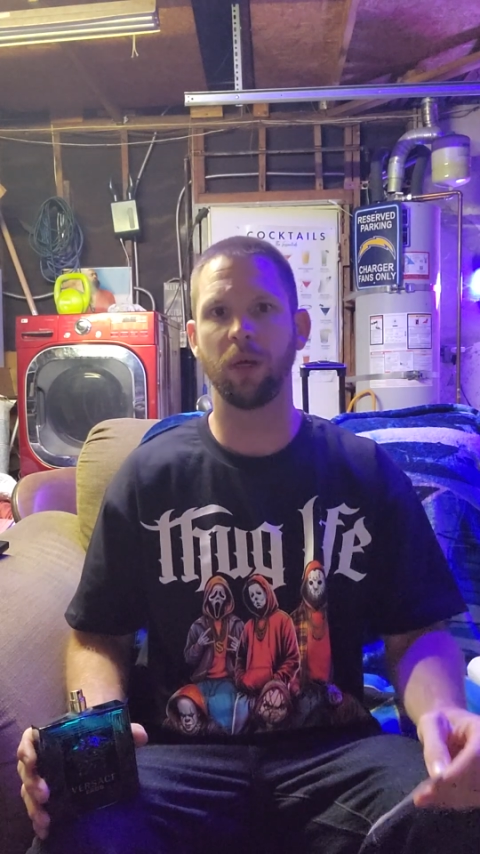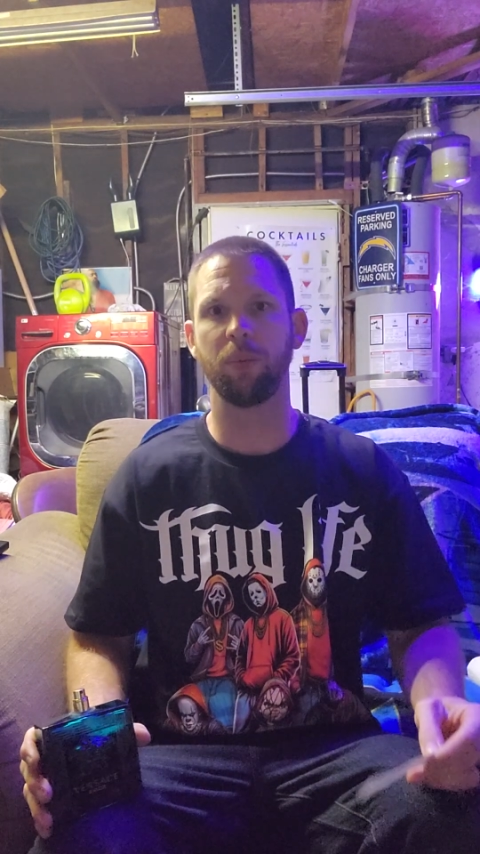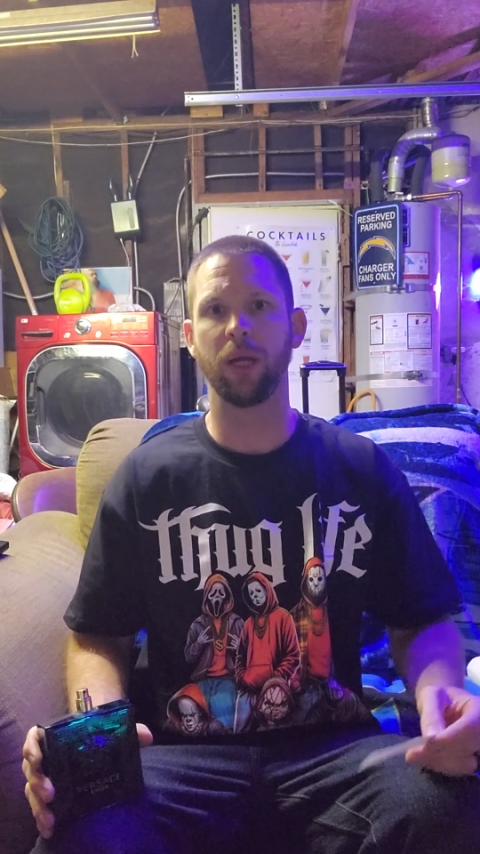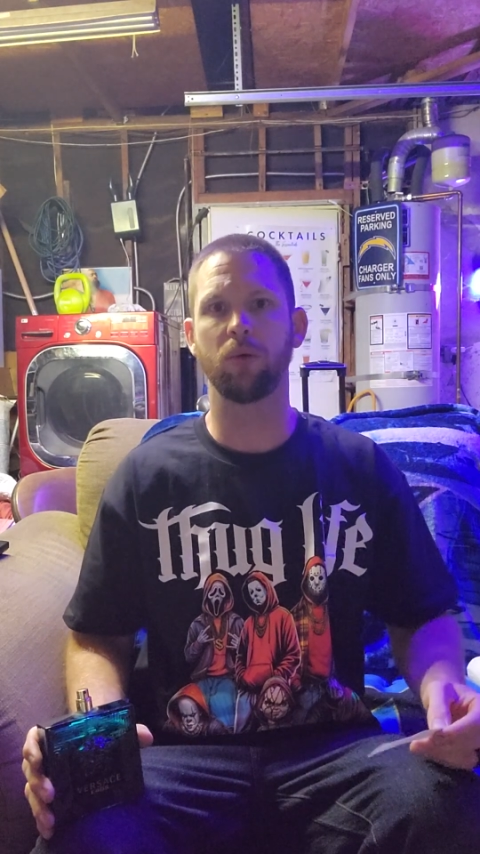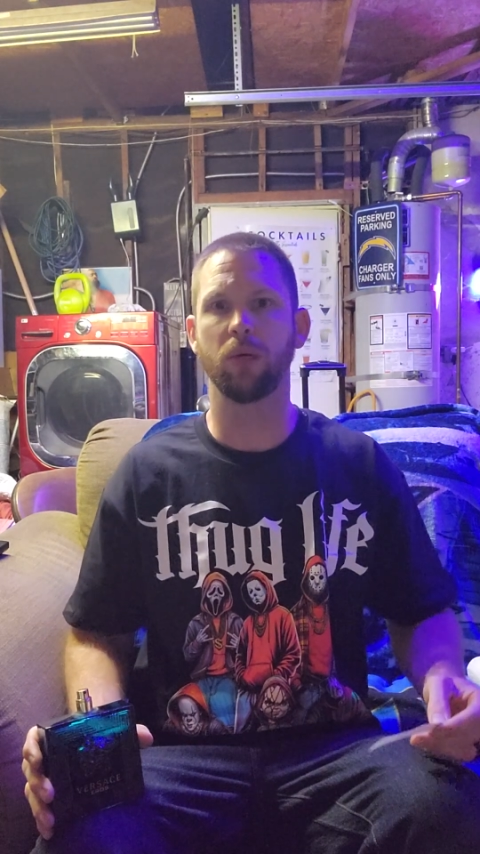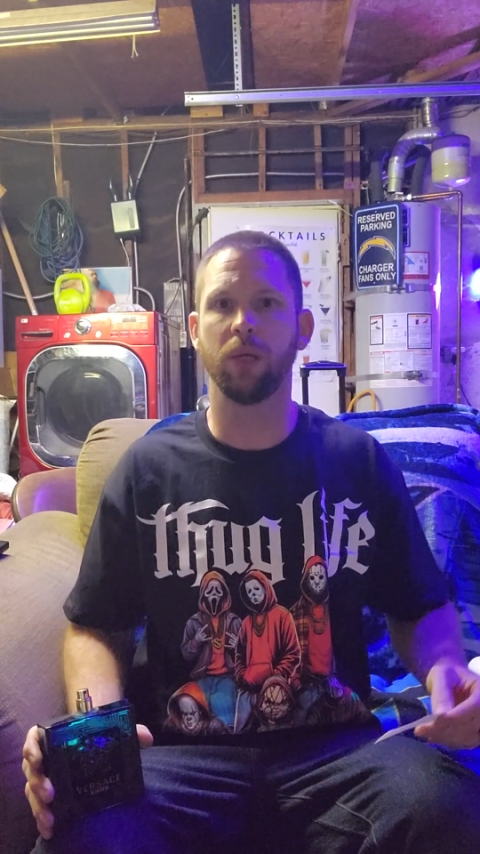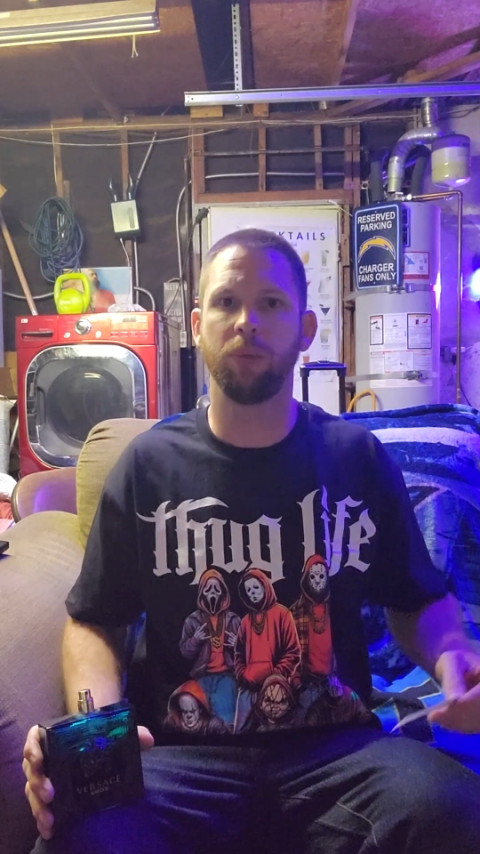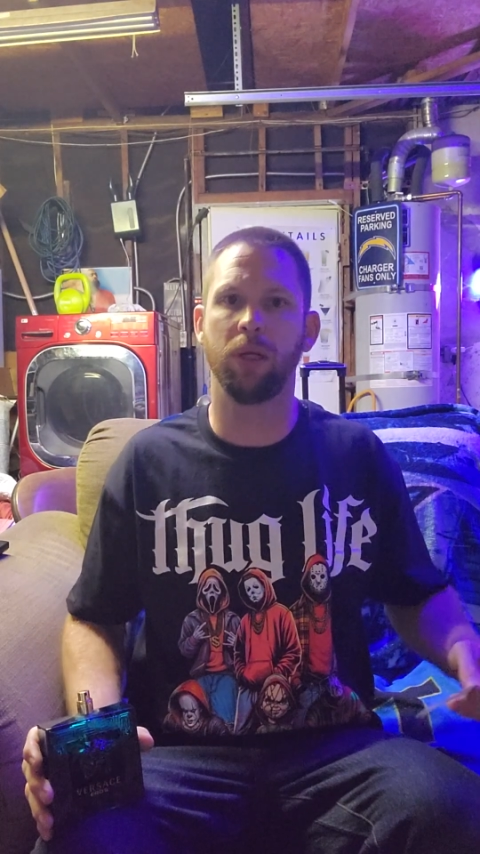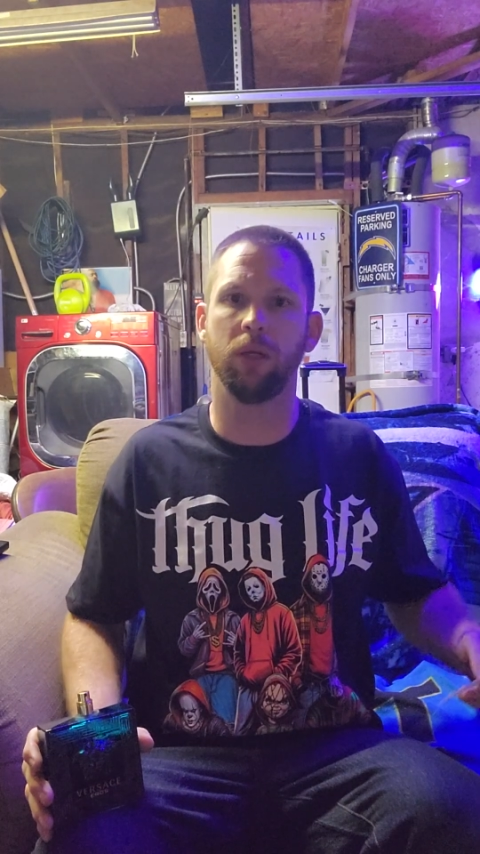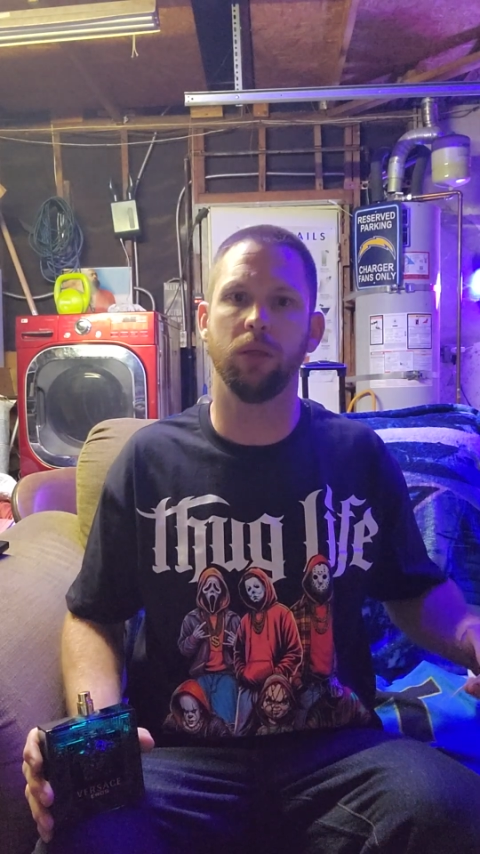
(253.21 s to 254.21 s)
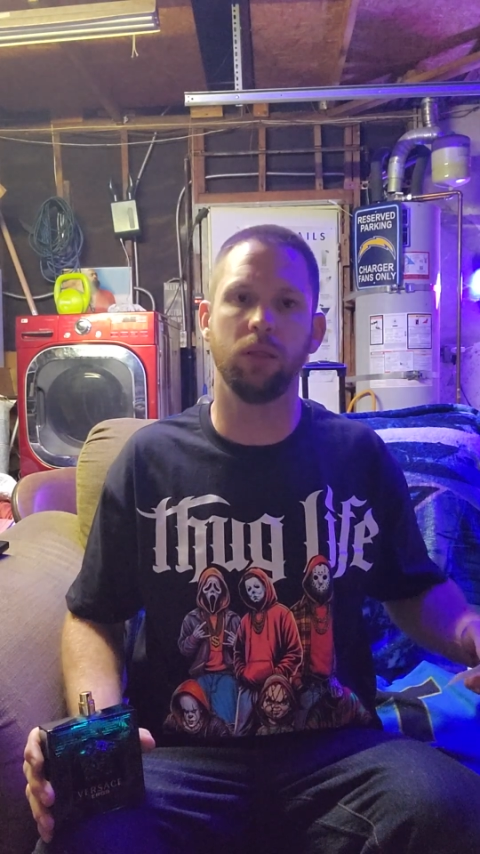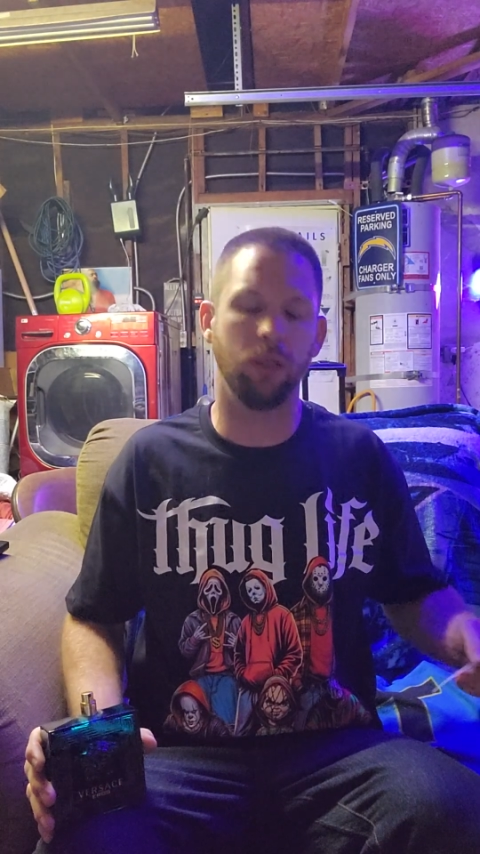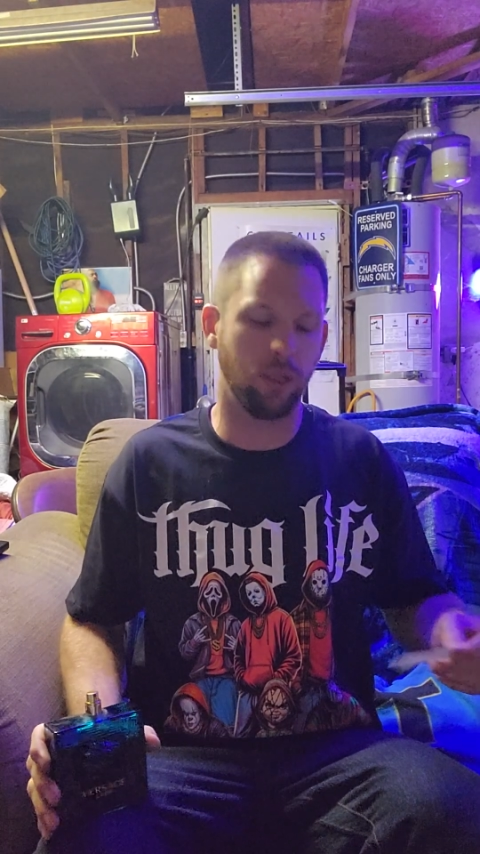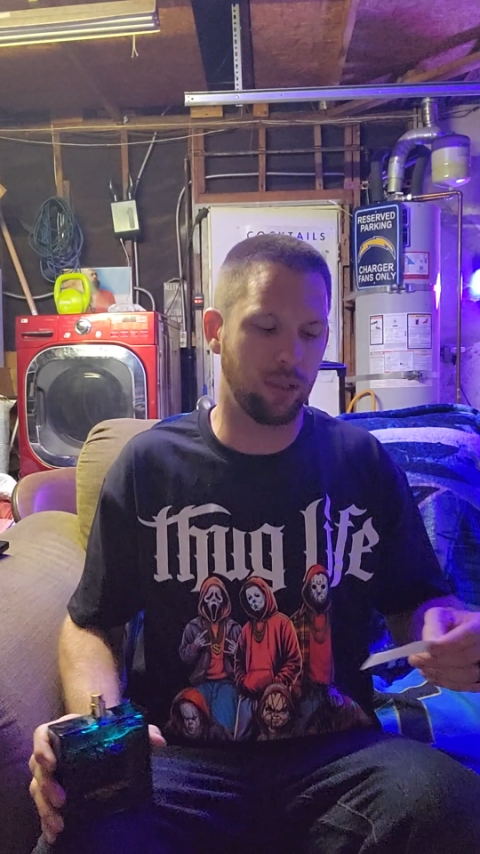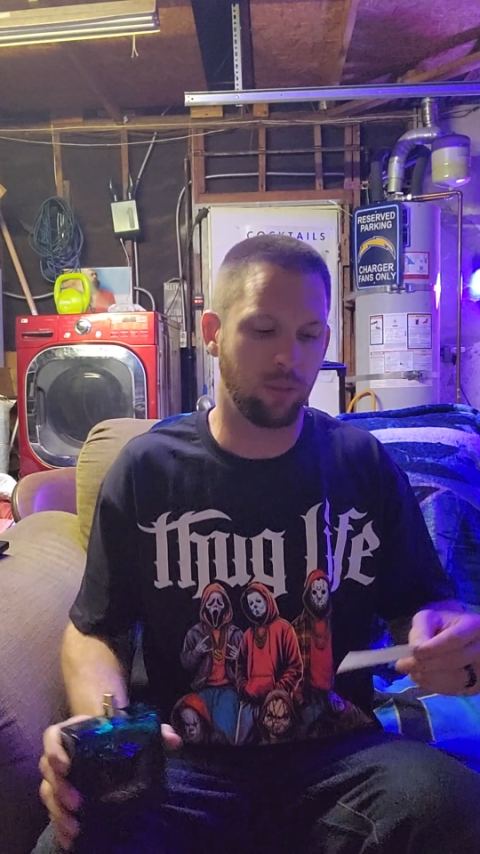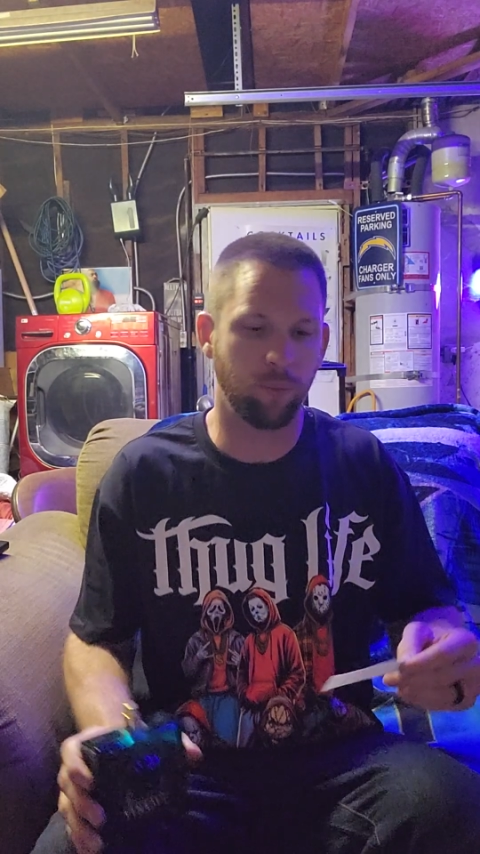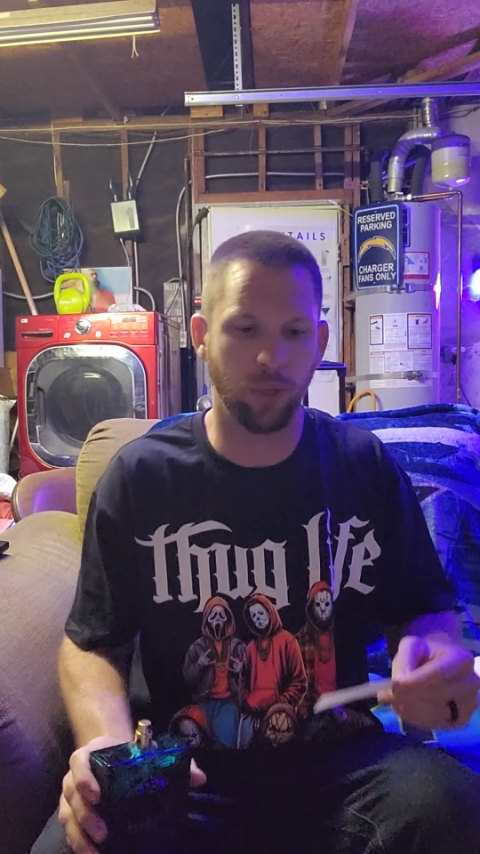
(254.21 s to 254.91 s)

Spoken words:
My back will get better. Ugh.